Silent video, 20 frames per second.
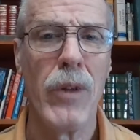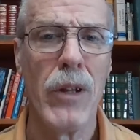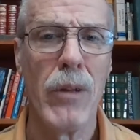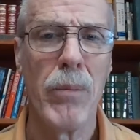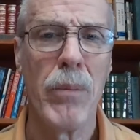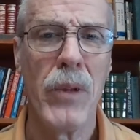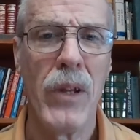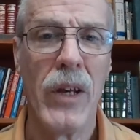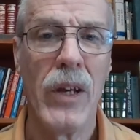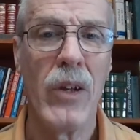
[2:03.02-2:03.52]
to
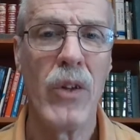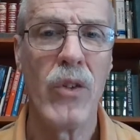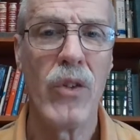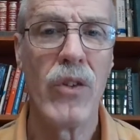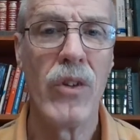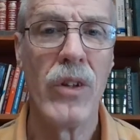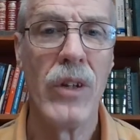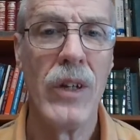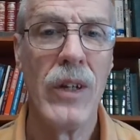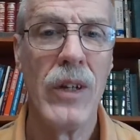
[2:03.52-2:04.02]
the
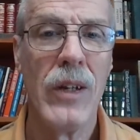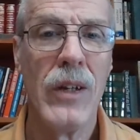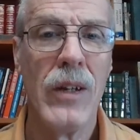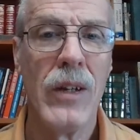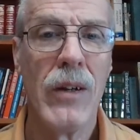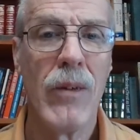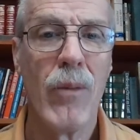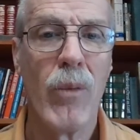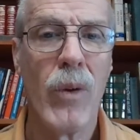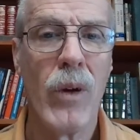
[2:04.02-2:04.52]
place
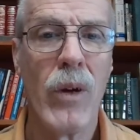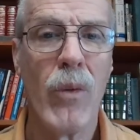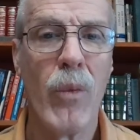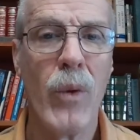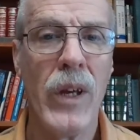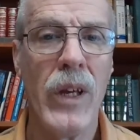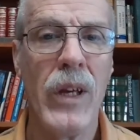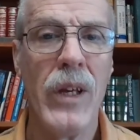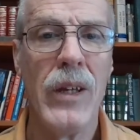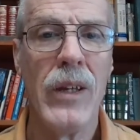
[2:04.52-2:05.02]
where
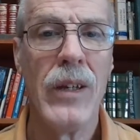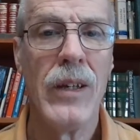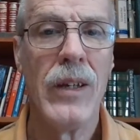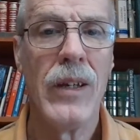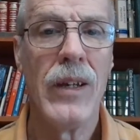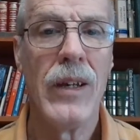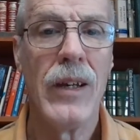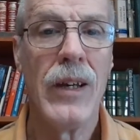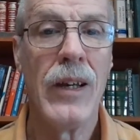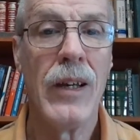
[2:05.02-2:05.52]
we
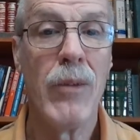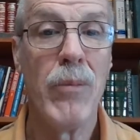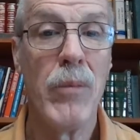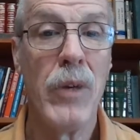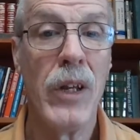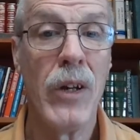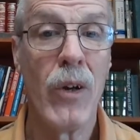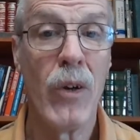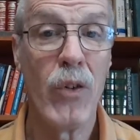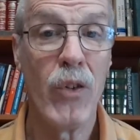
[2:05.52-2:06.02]

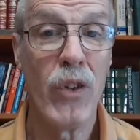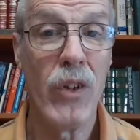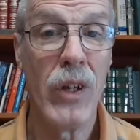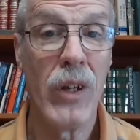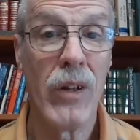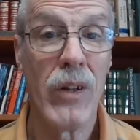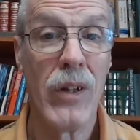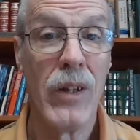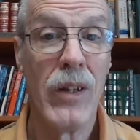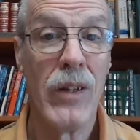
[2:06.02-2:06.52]
admit our
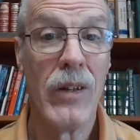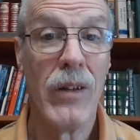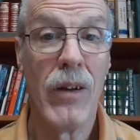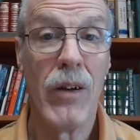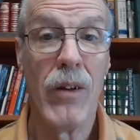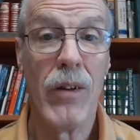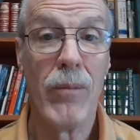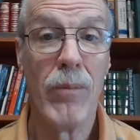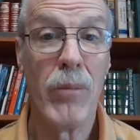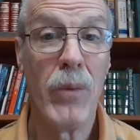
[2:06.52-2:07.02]
sin,
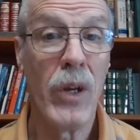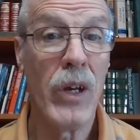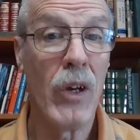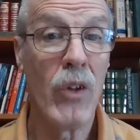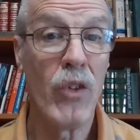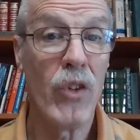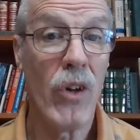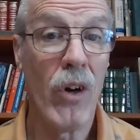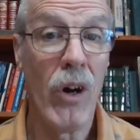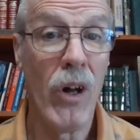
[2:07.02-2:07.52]

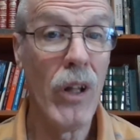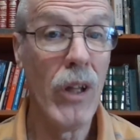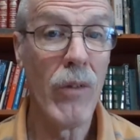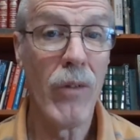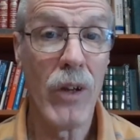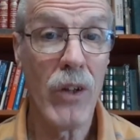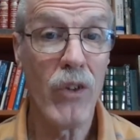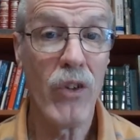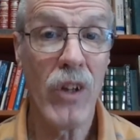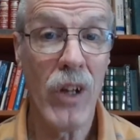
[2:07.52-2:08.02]
because all
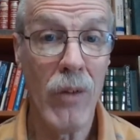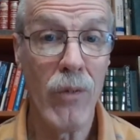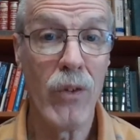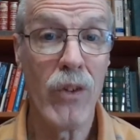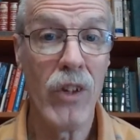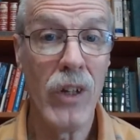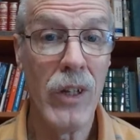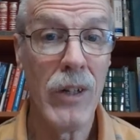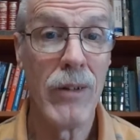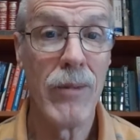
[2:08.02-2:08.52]
of us have
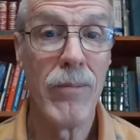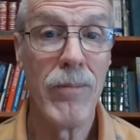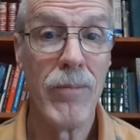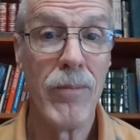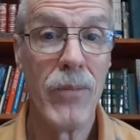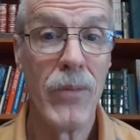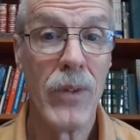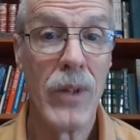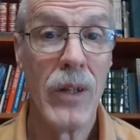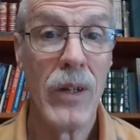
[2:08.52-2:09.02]
sinned.
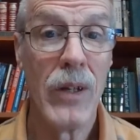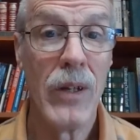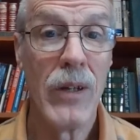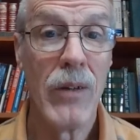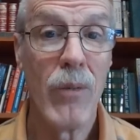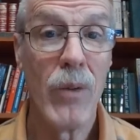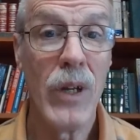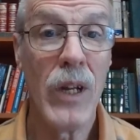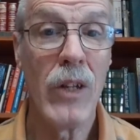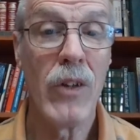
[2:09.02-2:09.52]

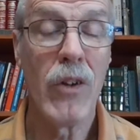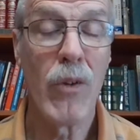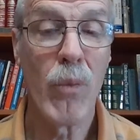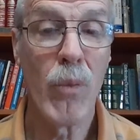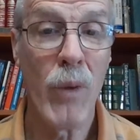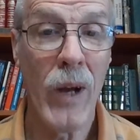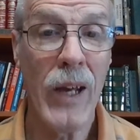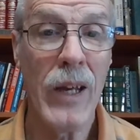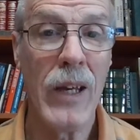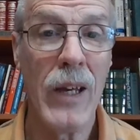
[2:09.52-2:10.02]
We need to
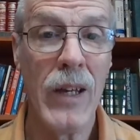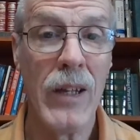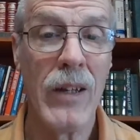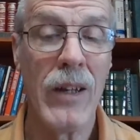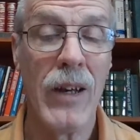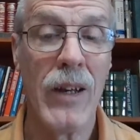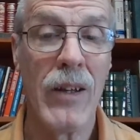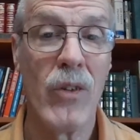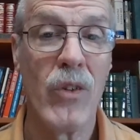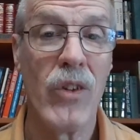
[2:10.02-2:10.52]

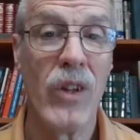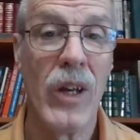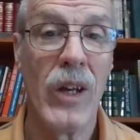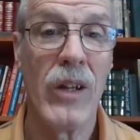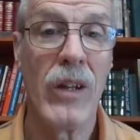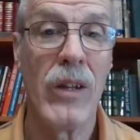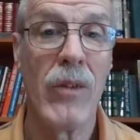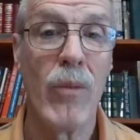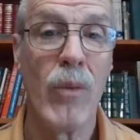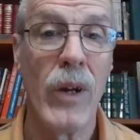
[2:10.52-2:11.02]
recognize
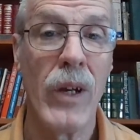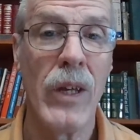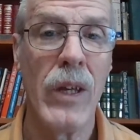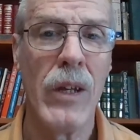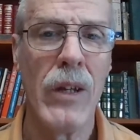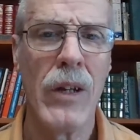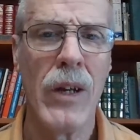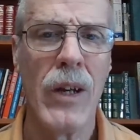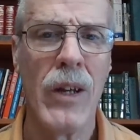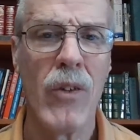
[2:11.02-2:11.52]
that and
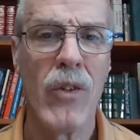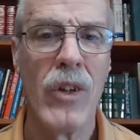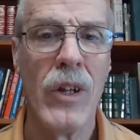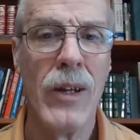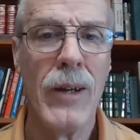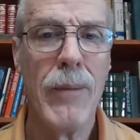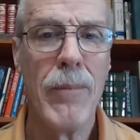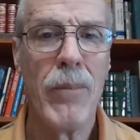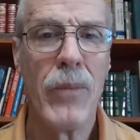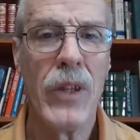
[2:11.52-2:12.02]
recognize
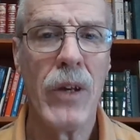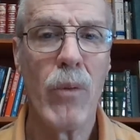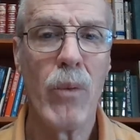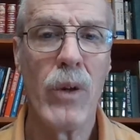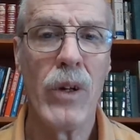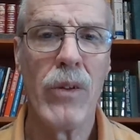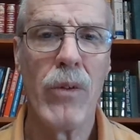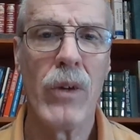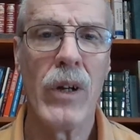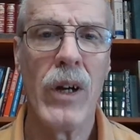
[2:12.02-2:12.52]
that
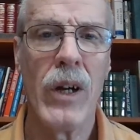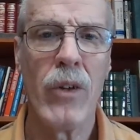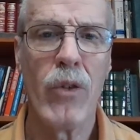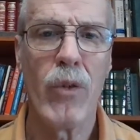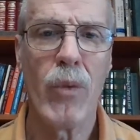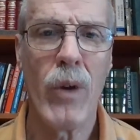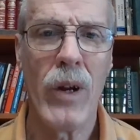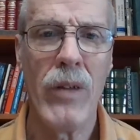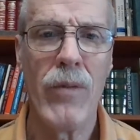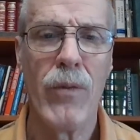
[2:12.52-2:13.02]
we're under
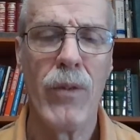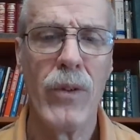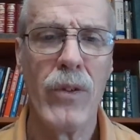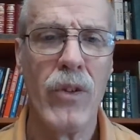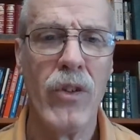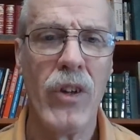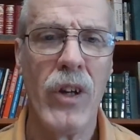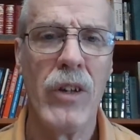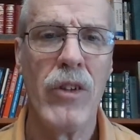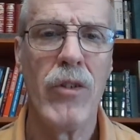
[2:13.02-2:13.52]
God's rightful
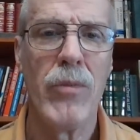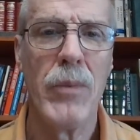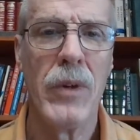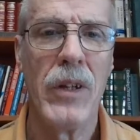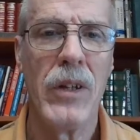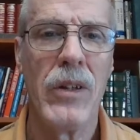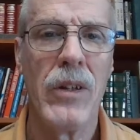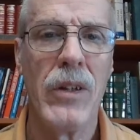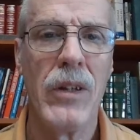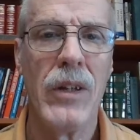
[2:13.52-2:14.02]

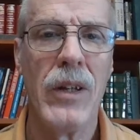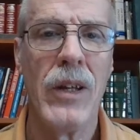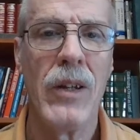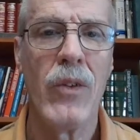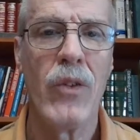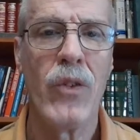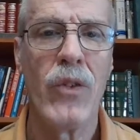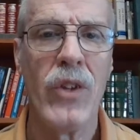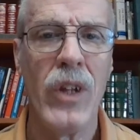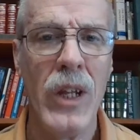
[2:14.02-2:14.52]
judgment
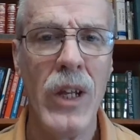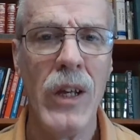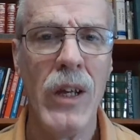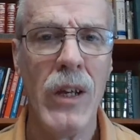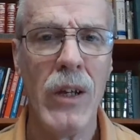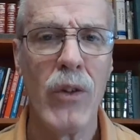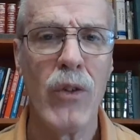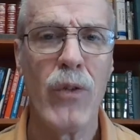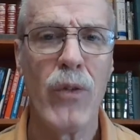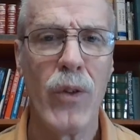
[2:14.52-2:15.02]
and seek
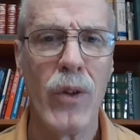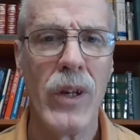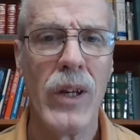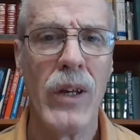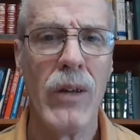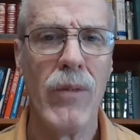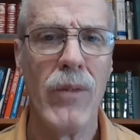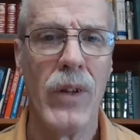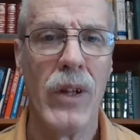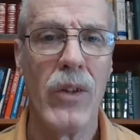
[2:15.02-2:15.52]
his
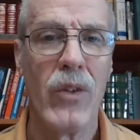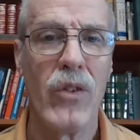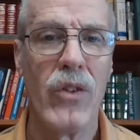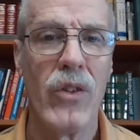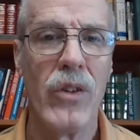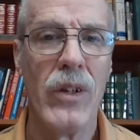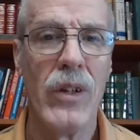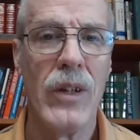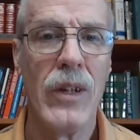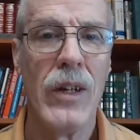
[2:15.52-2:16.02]

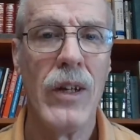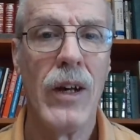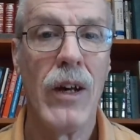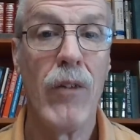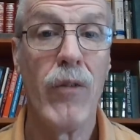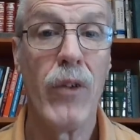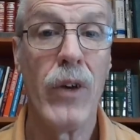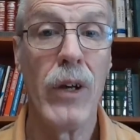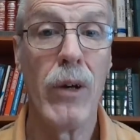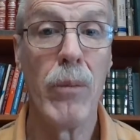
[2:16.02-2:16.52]
forgiveness,
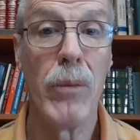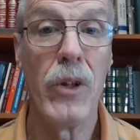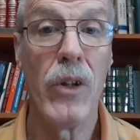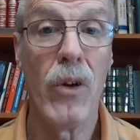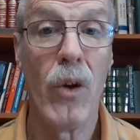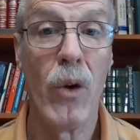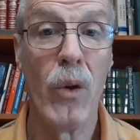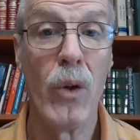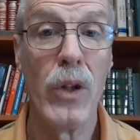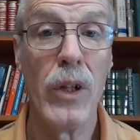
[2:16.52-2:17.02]
available
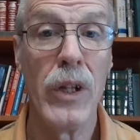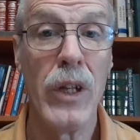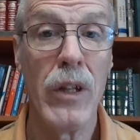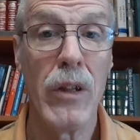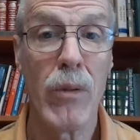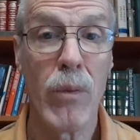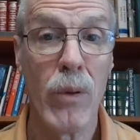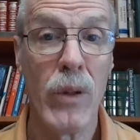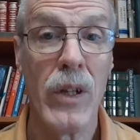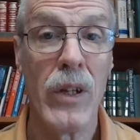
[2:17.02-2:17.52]
only
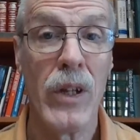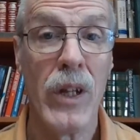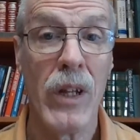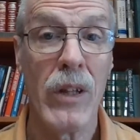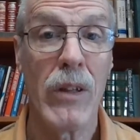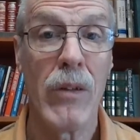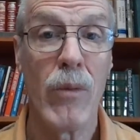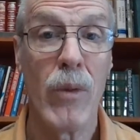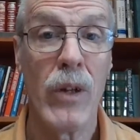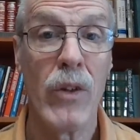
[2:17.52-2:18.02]
through the
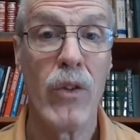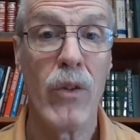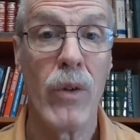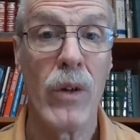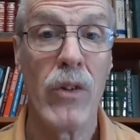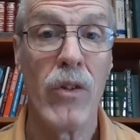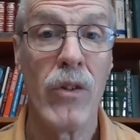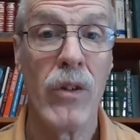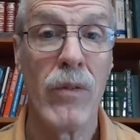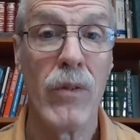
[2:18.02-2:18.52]
death and
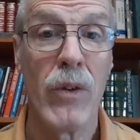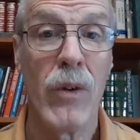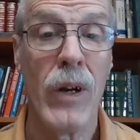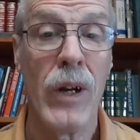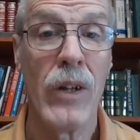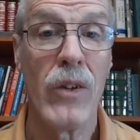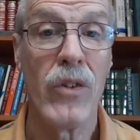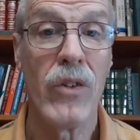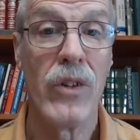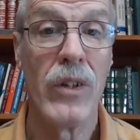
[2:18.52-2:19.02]
resurrection of
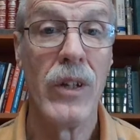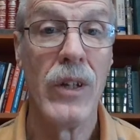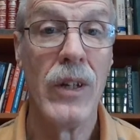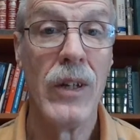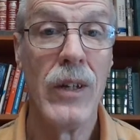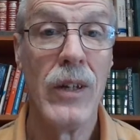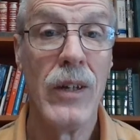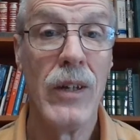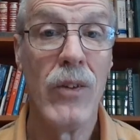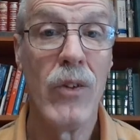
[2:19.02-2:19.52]
Christ.
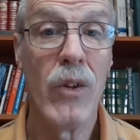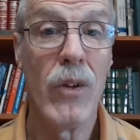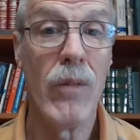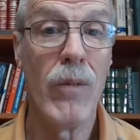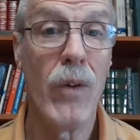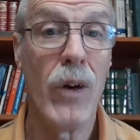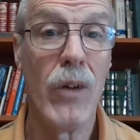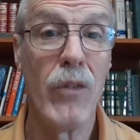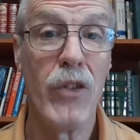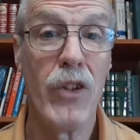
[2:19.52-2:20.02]
So it
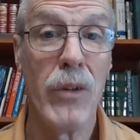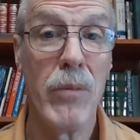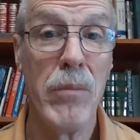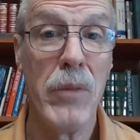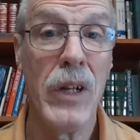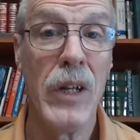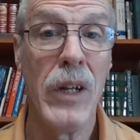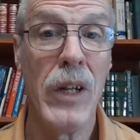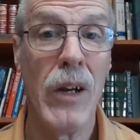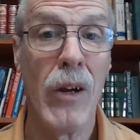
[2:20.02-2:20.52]
involves
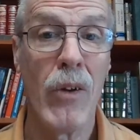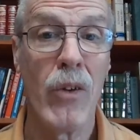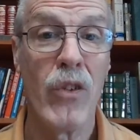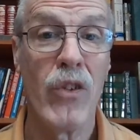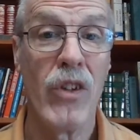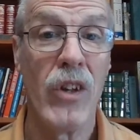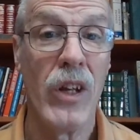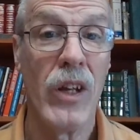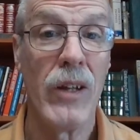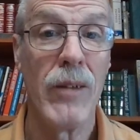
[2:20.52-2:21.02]
admitting our
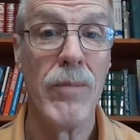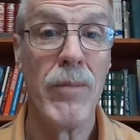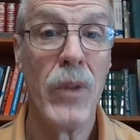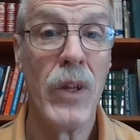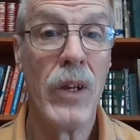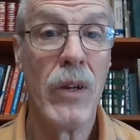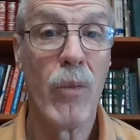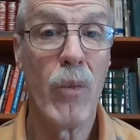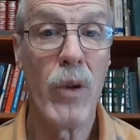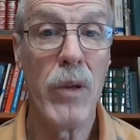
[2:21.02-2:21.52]
sin,
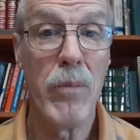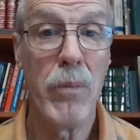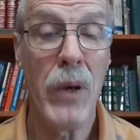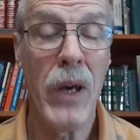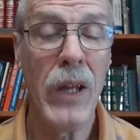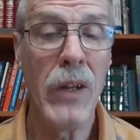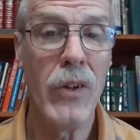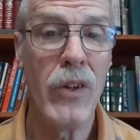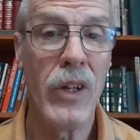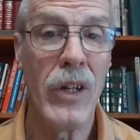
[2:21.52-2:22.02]

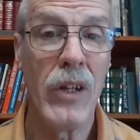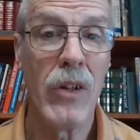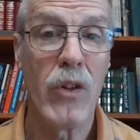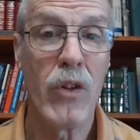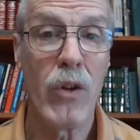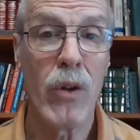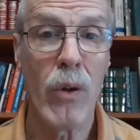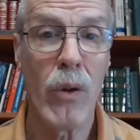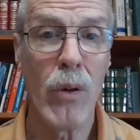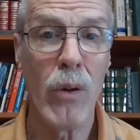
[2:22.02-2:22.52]
repenting,
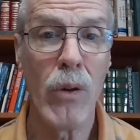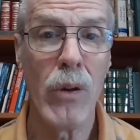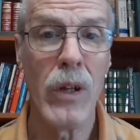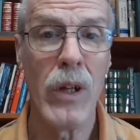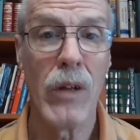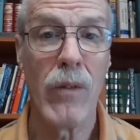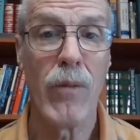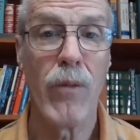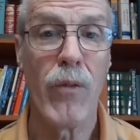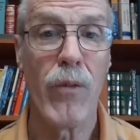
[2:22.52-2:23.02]

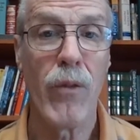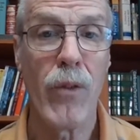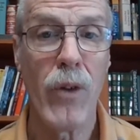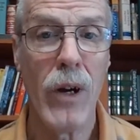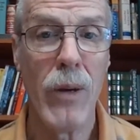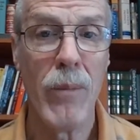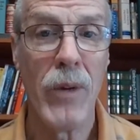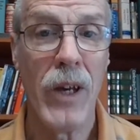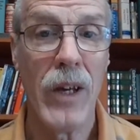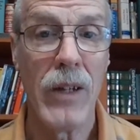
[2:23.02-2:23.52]
turning
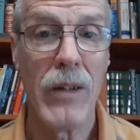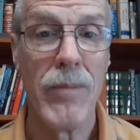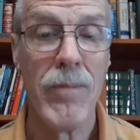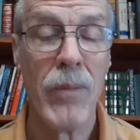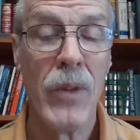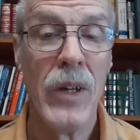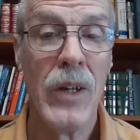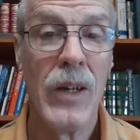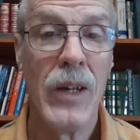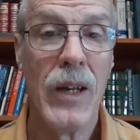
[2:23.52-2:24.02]
from it,
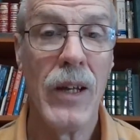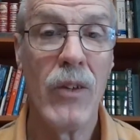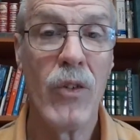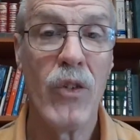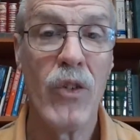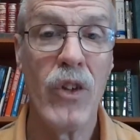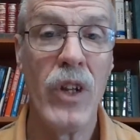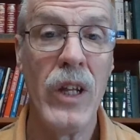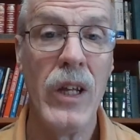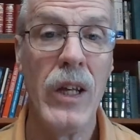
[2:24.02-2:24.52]
and
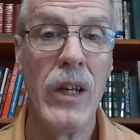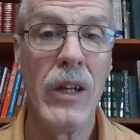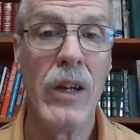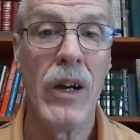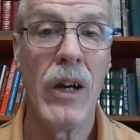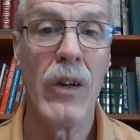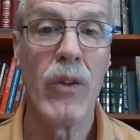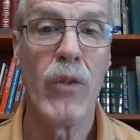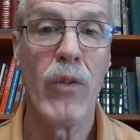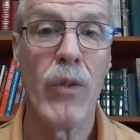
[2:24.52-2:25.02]
seeking
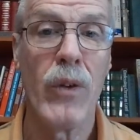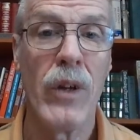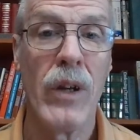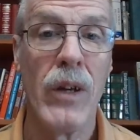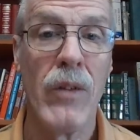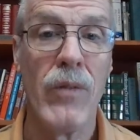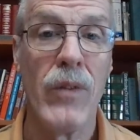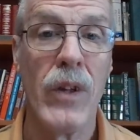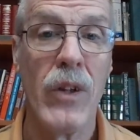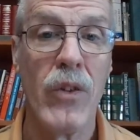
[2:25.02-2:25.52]
God's
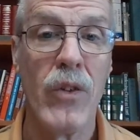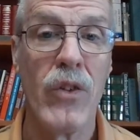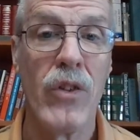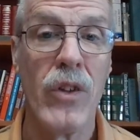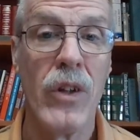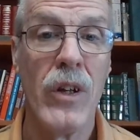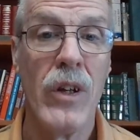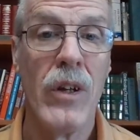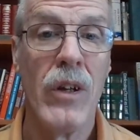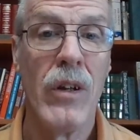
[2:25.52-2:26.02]

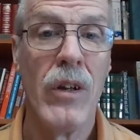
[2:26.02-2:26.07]
forgiveness,